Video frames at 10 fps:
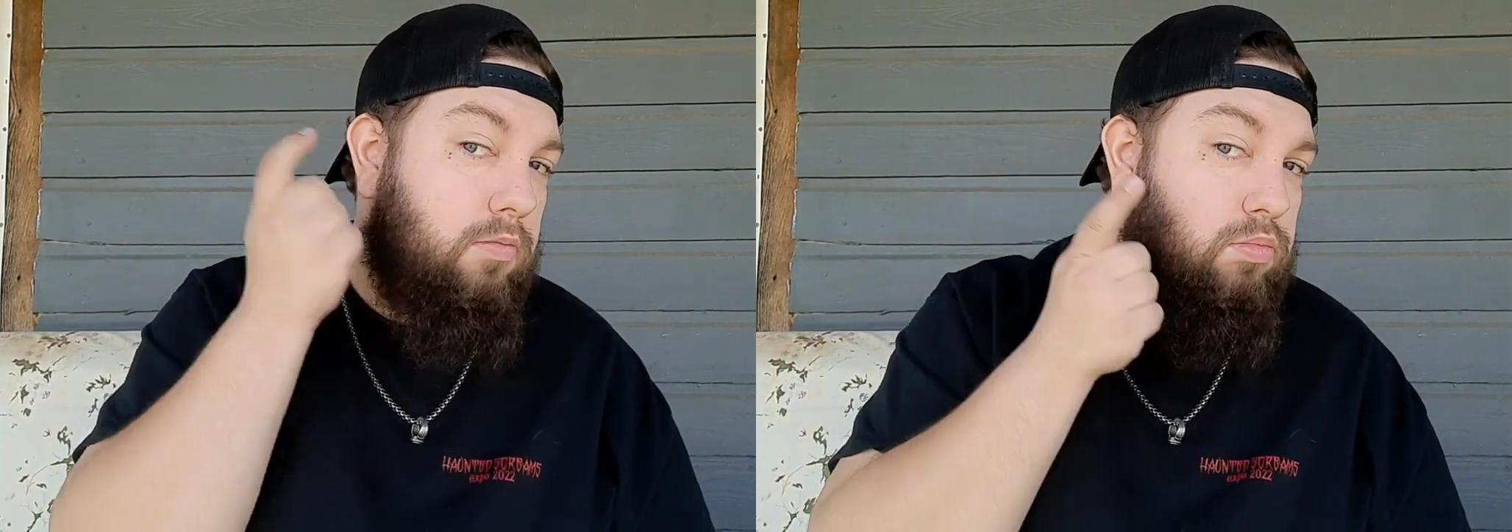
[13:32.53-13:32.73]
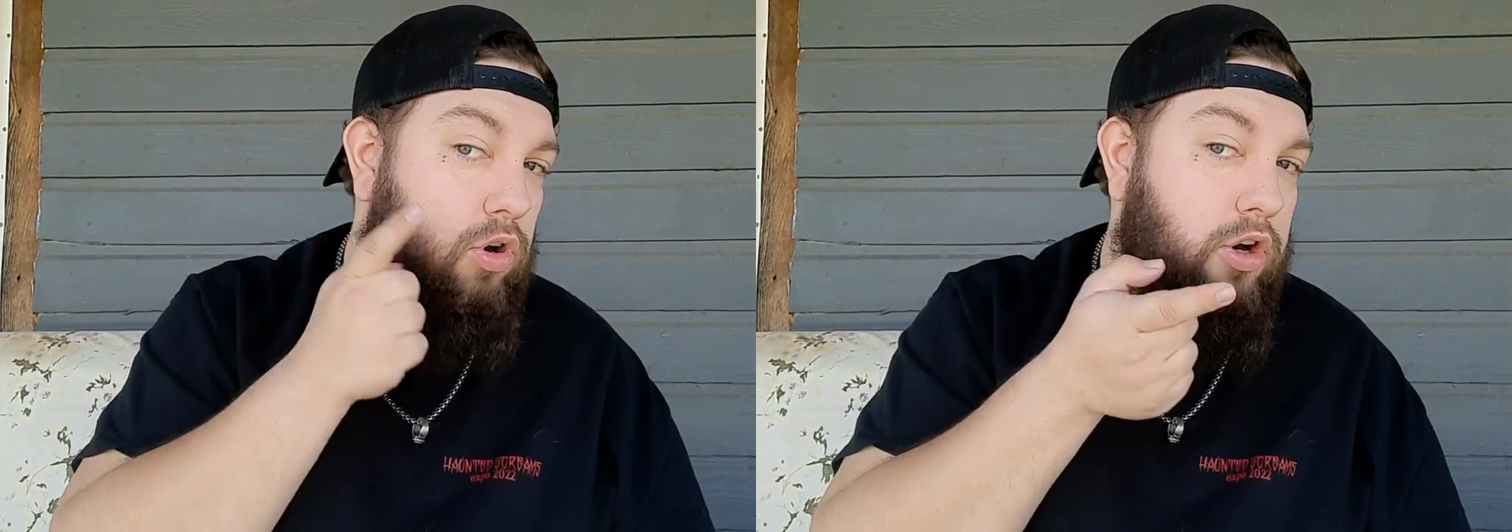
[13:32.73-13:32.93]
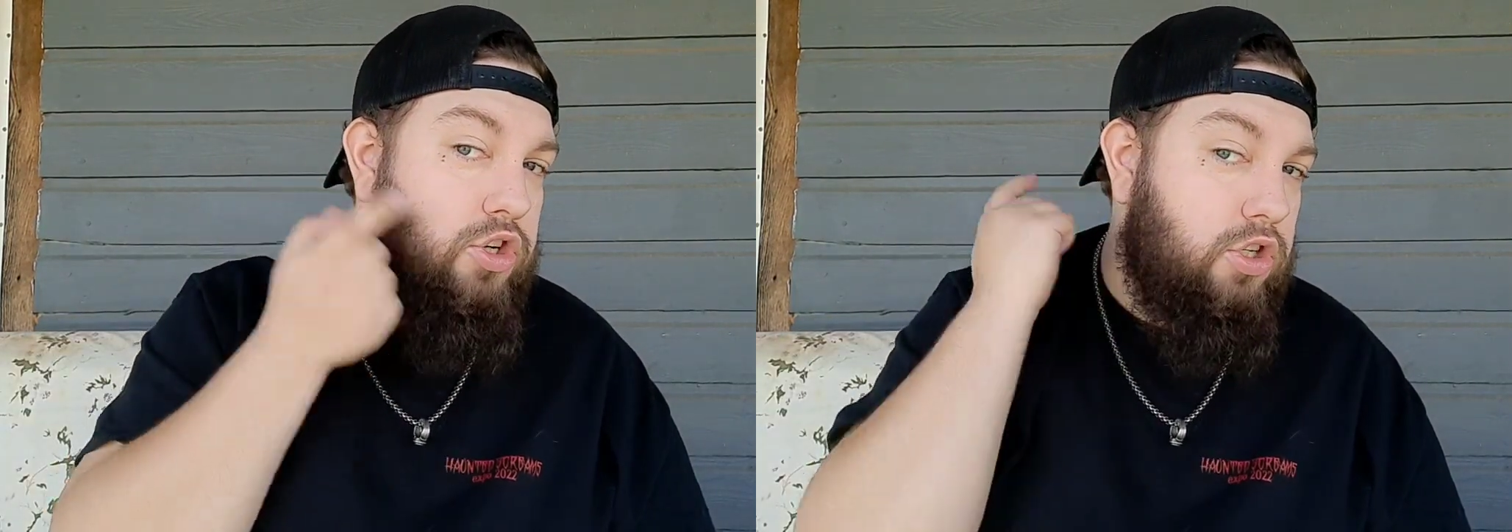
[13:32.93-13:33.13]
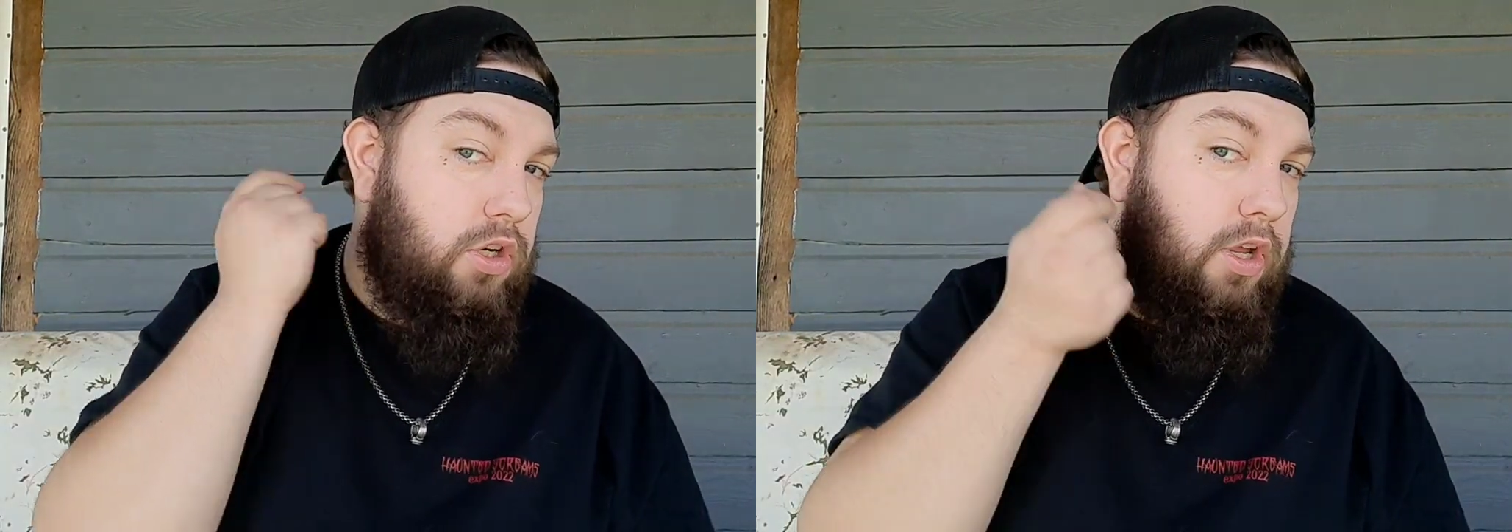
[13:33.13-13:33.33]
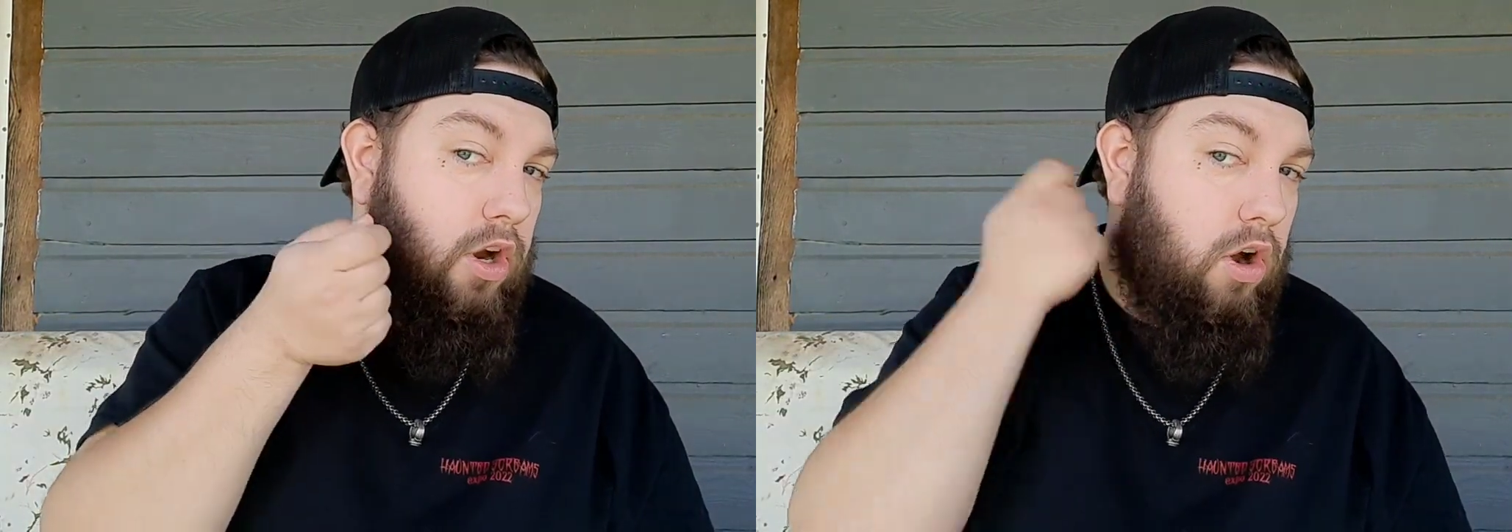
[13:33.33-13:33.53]
brush
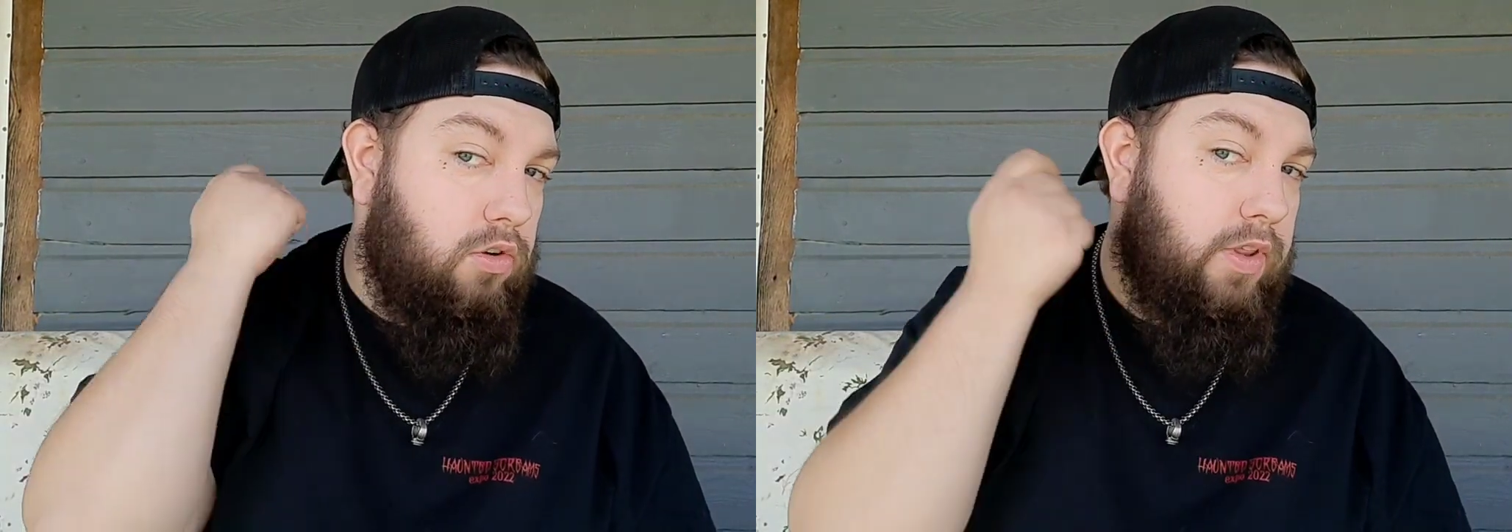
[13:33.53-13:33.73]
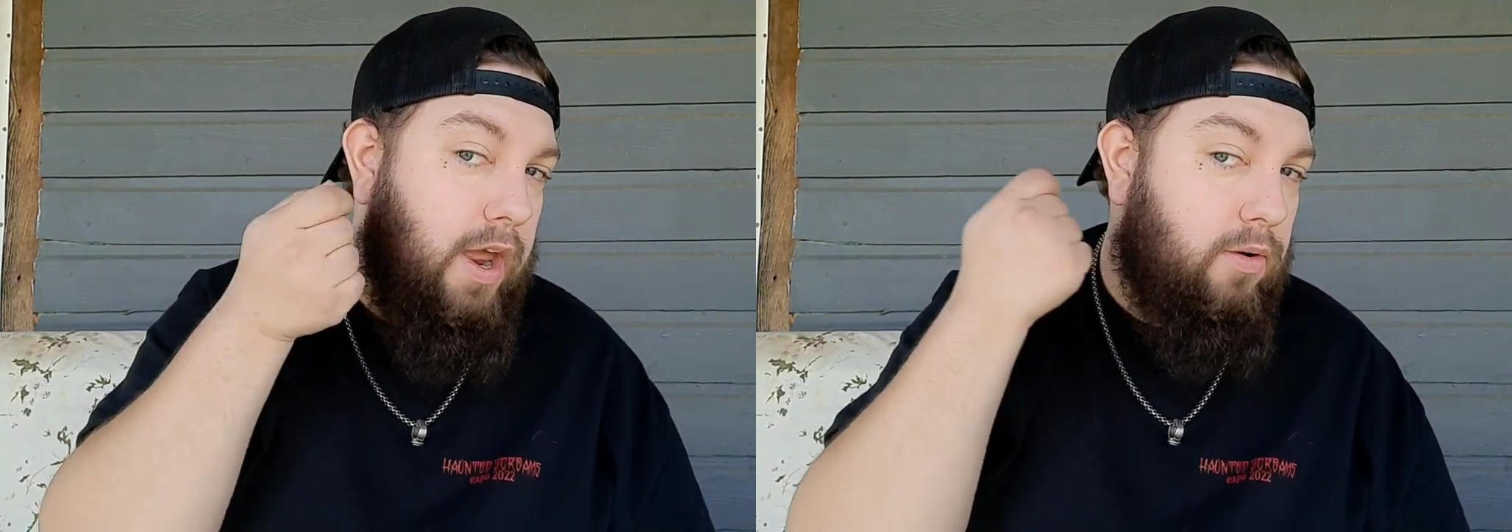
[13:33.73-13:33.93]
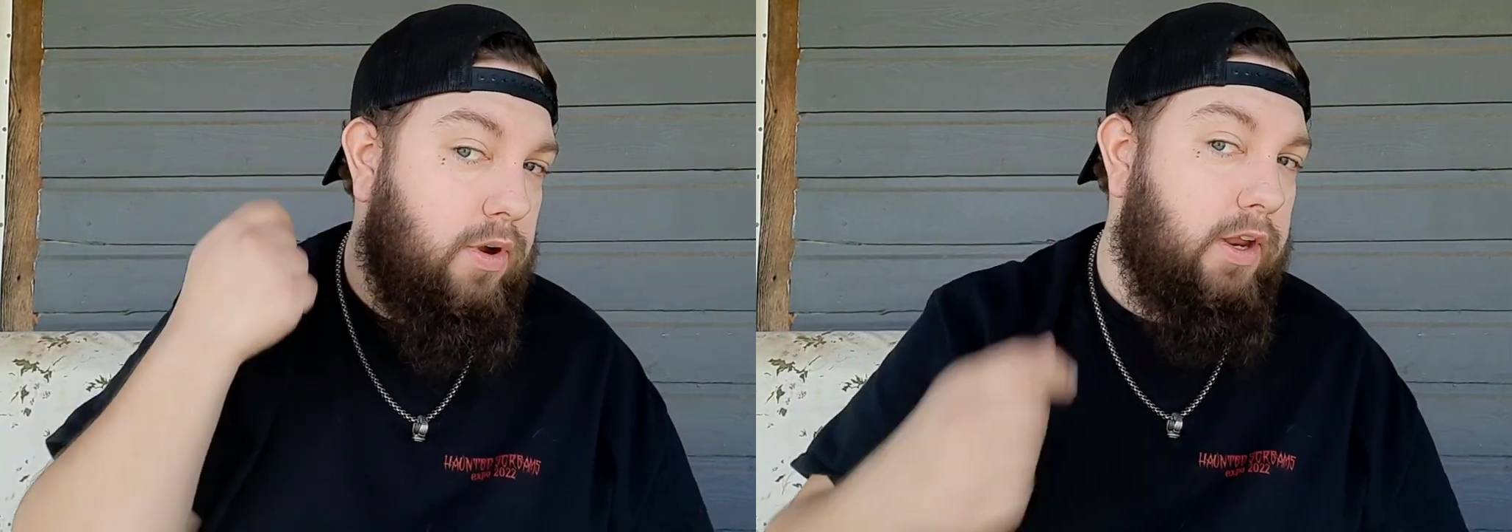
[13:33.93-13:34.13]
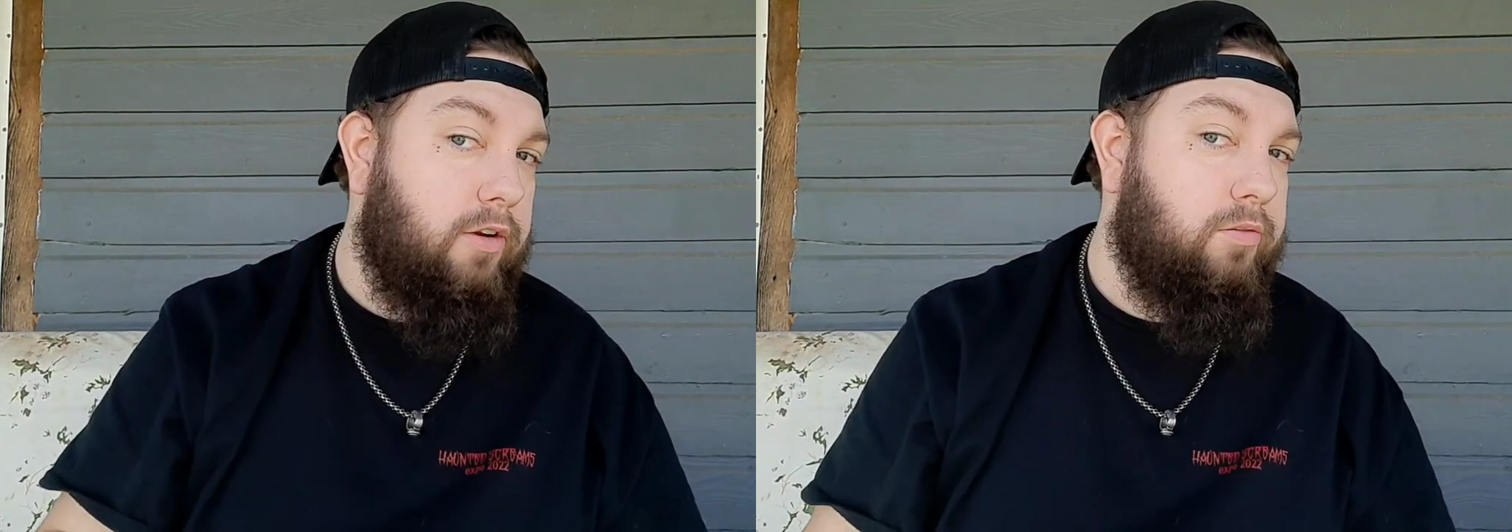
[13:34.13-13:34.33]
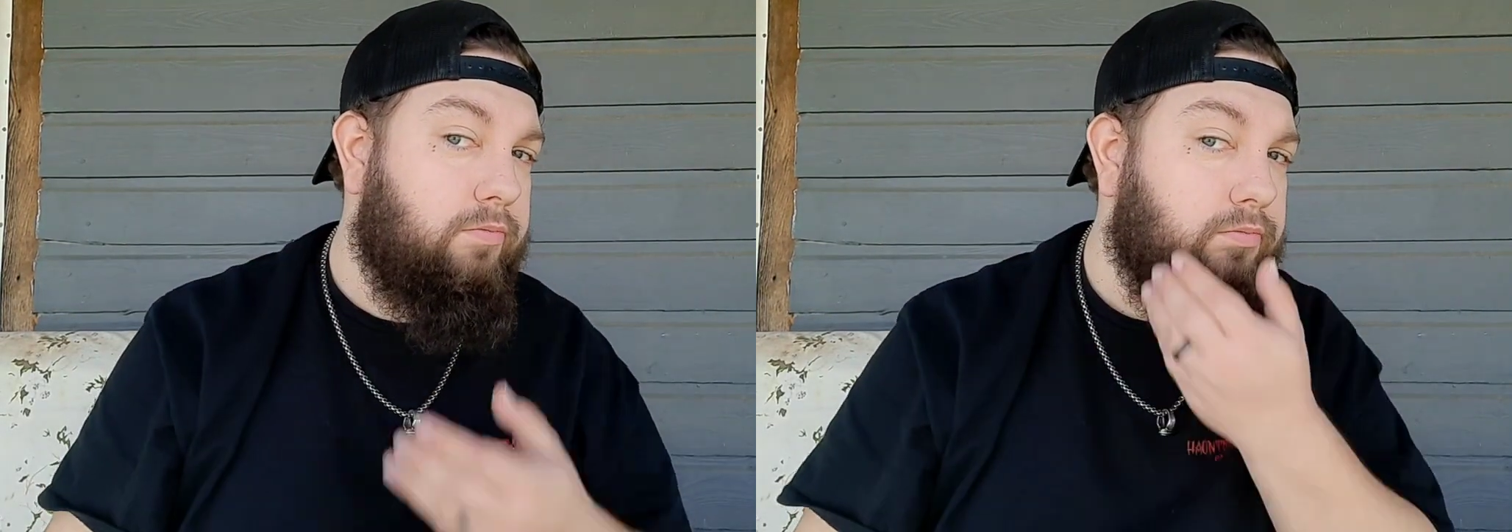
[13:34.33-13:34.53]
it all that way.